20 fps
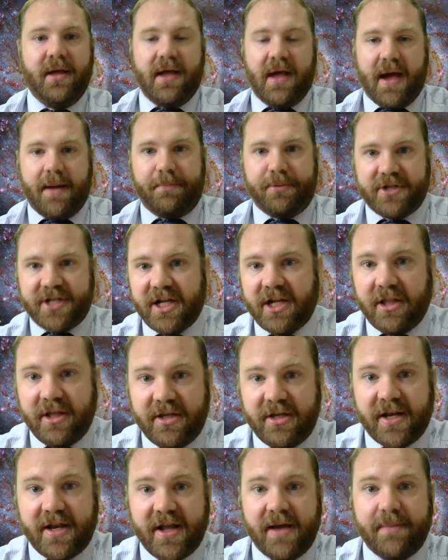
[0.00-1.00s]

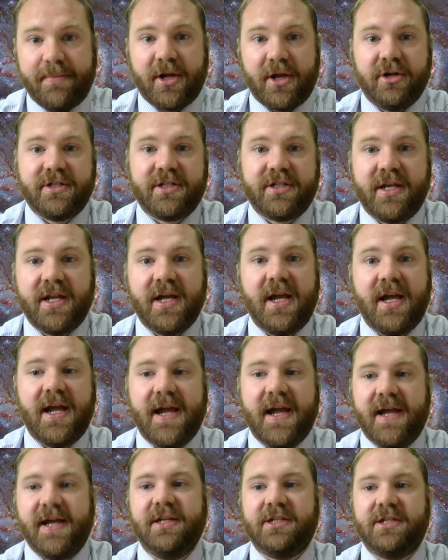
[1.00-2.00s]
particularly today because
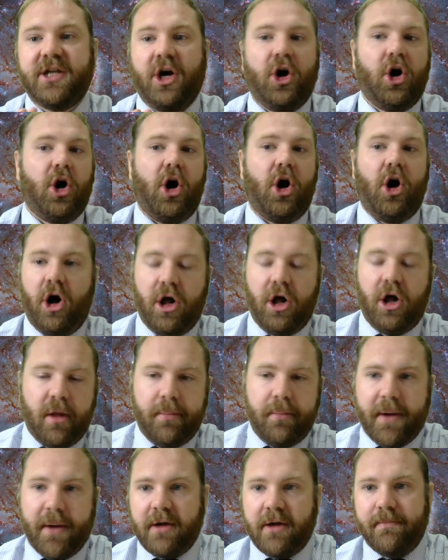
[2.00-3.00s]
today is all
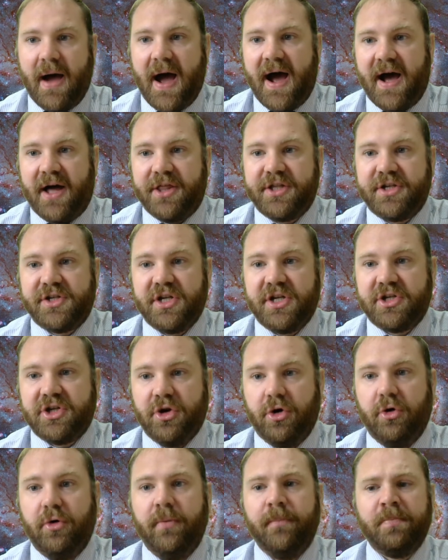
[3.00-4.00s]
about maths.
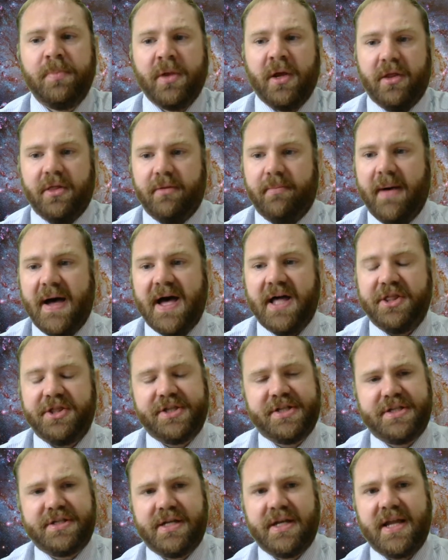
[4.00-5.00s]
So the
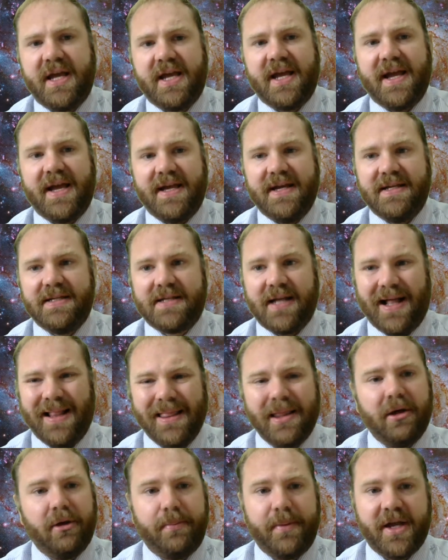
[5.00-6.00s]
maths today is a
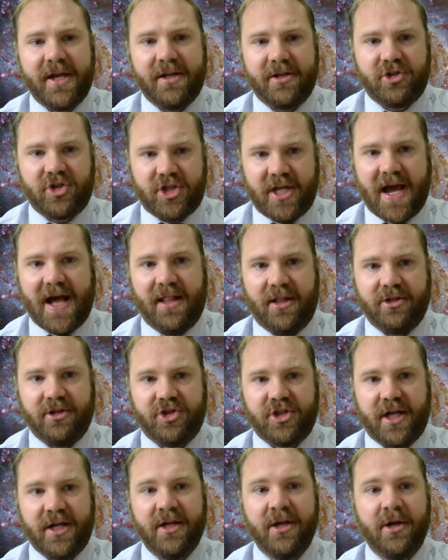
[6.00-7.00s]
little bit
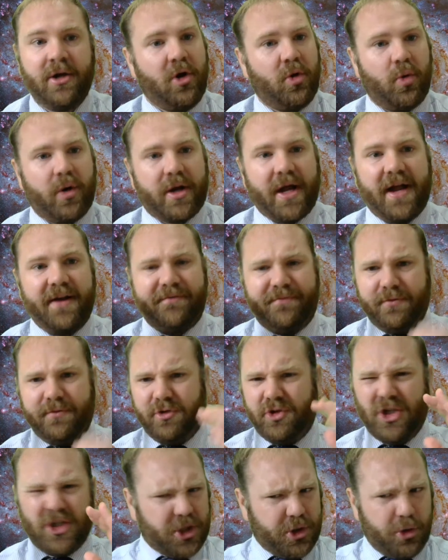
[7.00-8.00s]
challenging. We're kind of
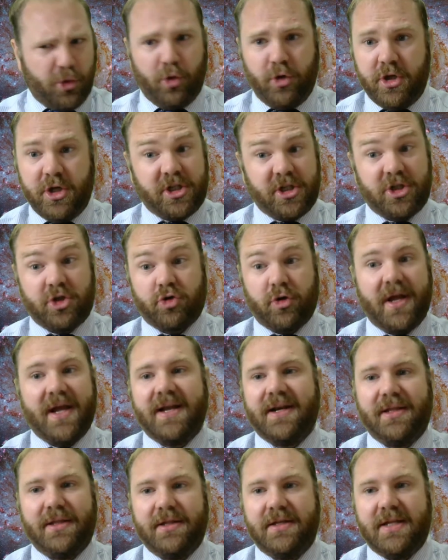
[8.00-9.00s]
just throwing you straight
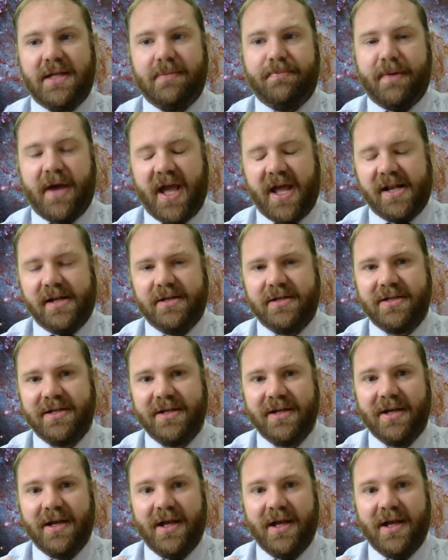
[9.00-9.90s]
in at the deep end,